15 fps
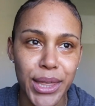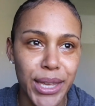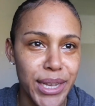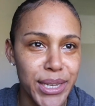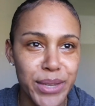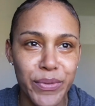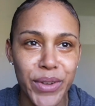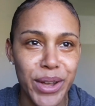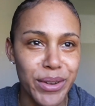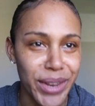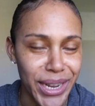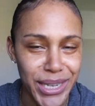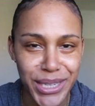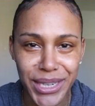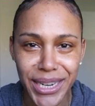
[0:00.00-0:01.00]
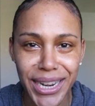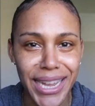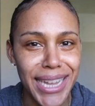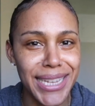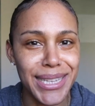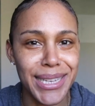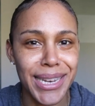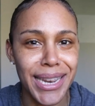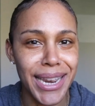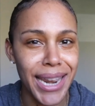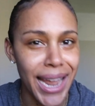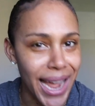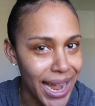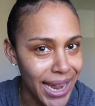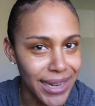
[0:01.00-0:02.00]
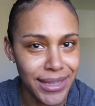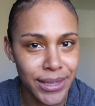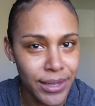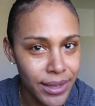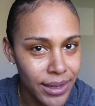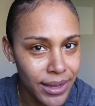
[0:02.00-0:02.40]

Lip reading: this foundation is not,